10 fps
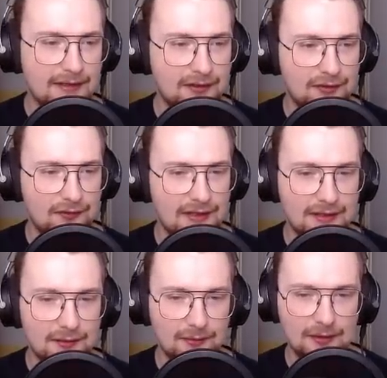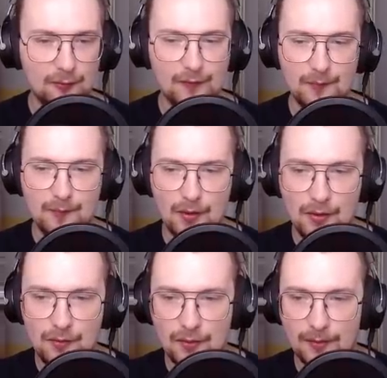straight into it. For
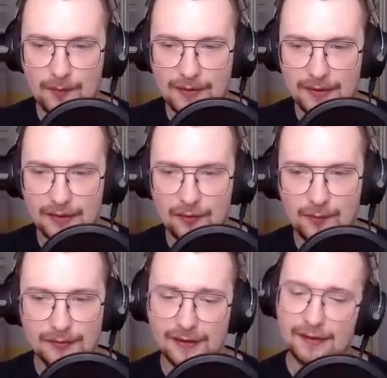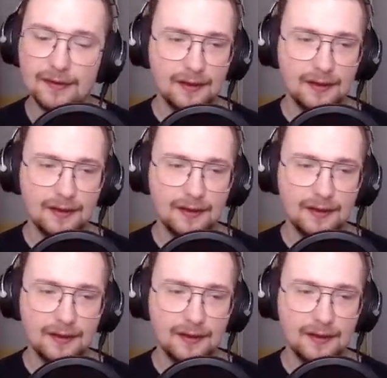bow, hop up, and a longbow skin.